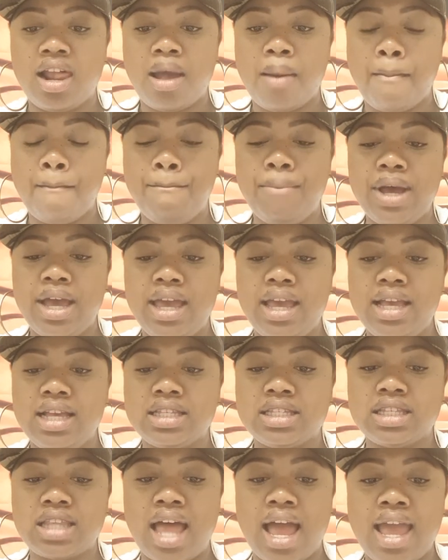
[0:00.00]
But
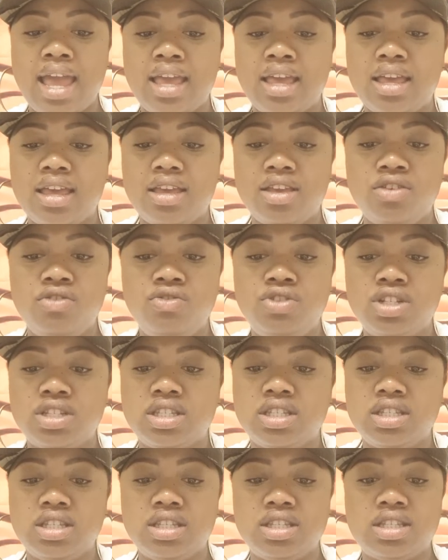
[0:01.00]
it's like
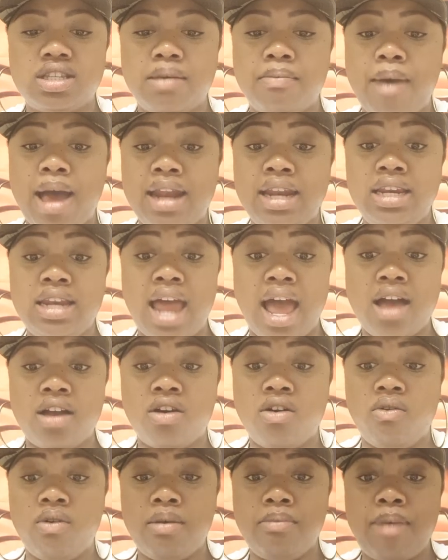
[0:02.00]
somebody not
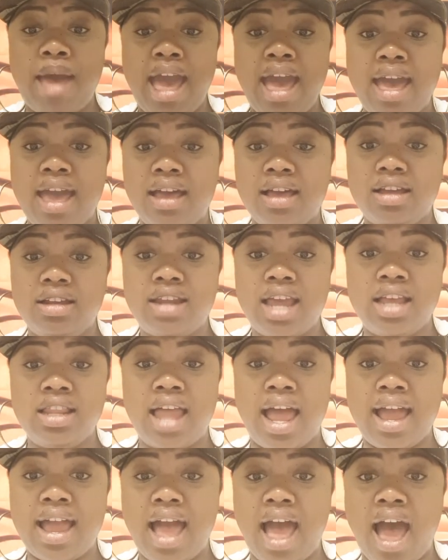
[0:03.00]
going back. They
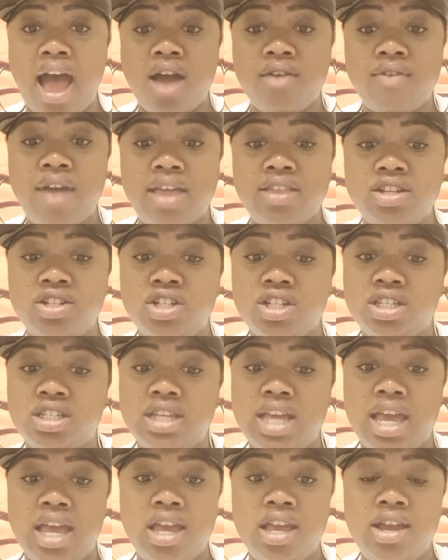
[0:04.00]
like, I'd rather just
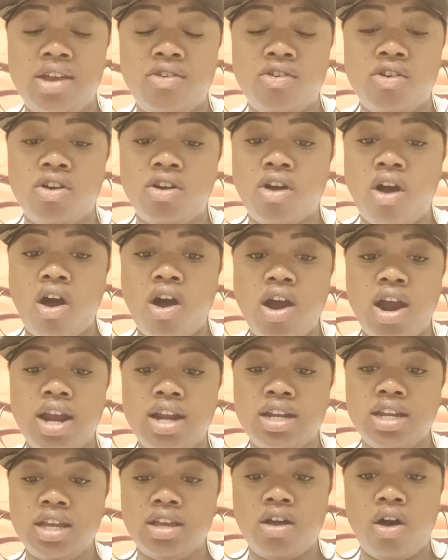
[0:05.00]
stand here on
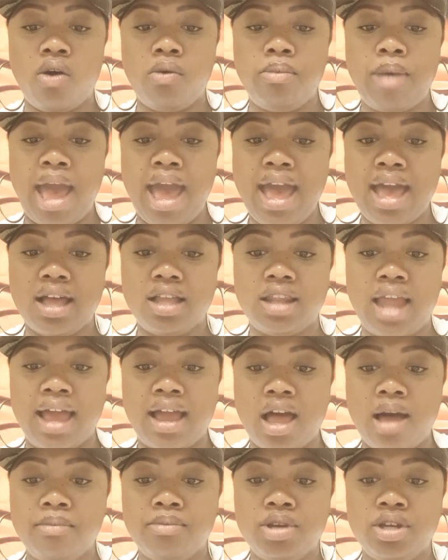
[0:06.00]
guard than go back.
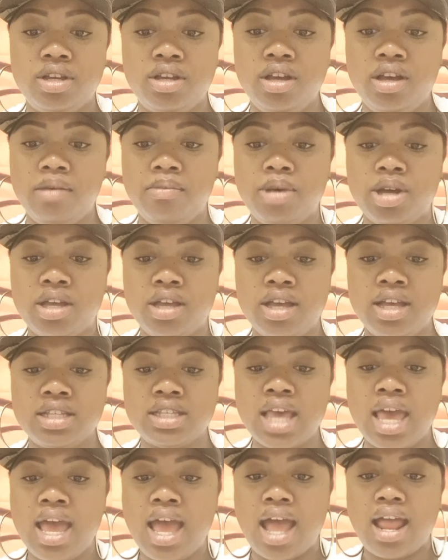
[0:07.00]
Like, I'm good,
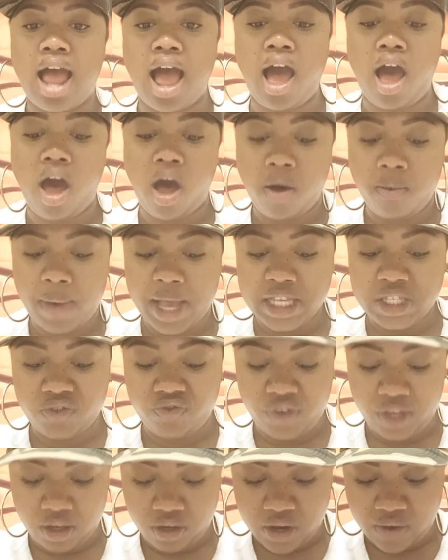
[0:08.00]
because I always
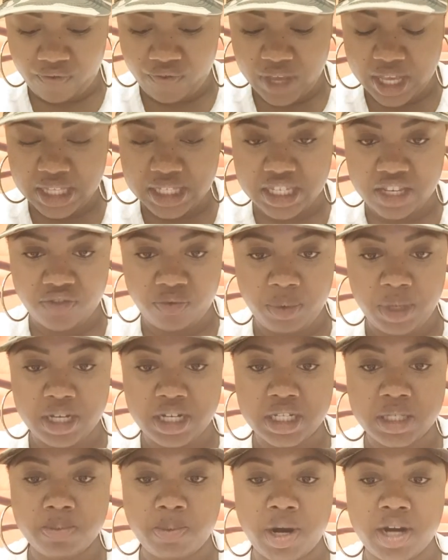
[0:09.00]
feel defensive with
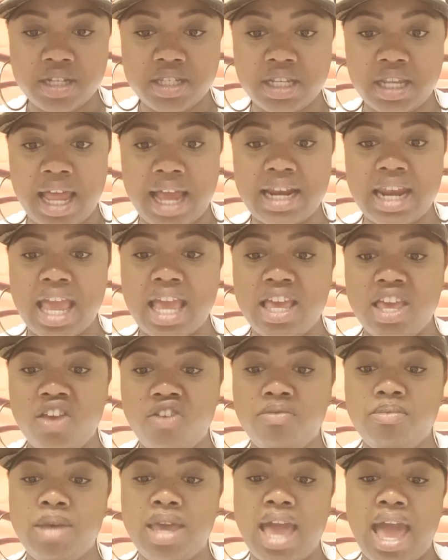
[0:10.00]
this person. Like, they
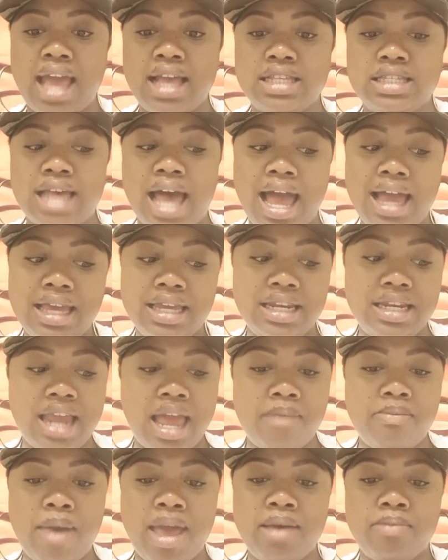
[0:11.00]
give me anxiety.
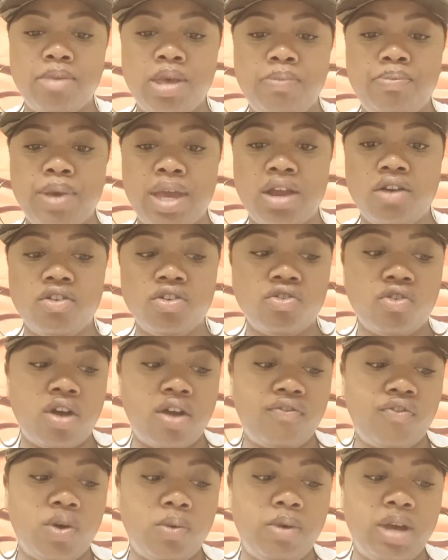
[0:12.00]
They make me
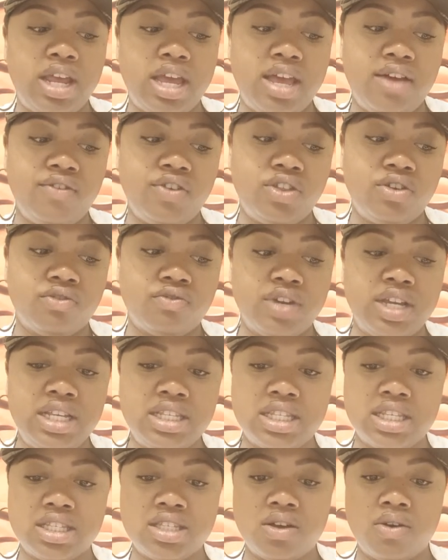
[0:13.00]
paranoid for whatever the
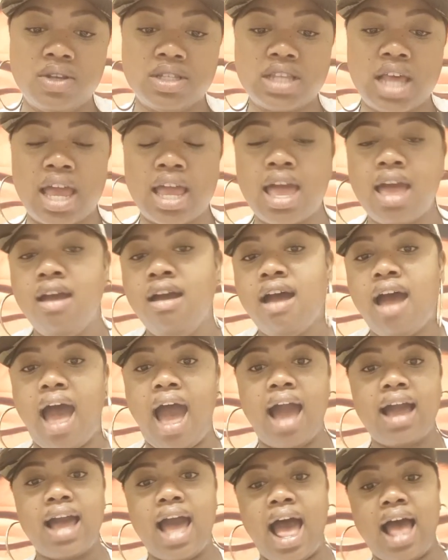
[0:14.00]
reason. So it's like,
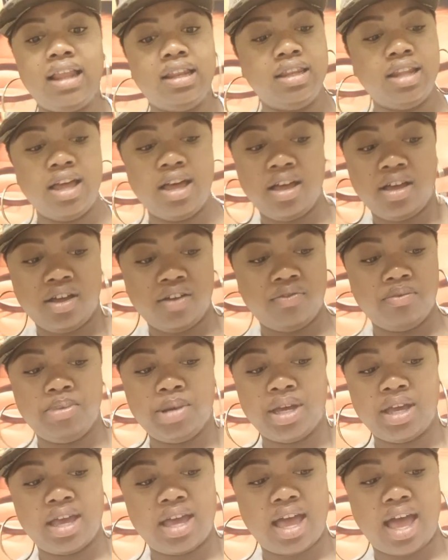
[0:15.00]
I got love,
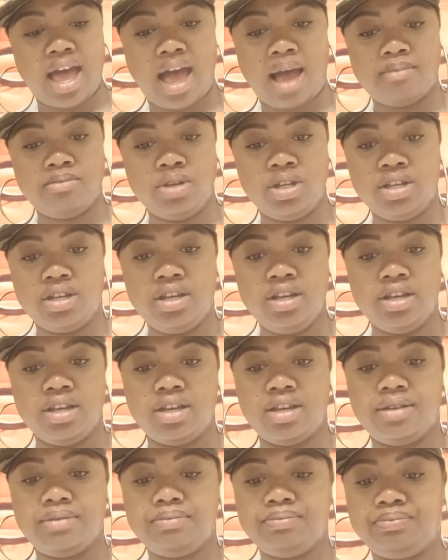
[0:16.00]
but I'm
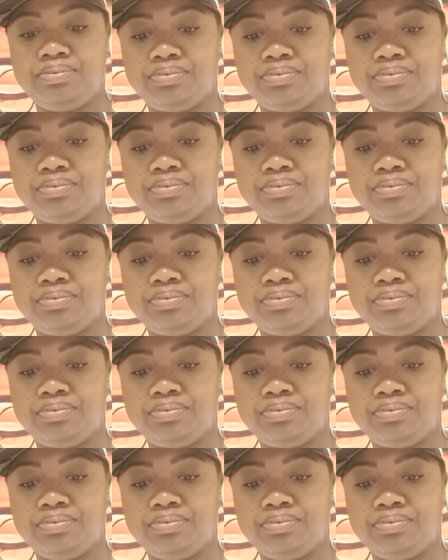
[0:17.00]
good.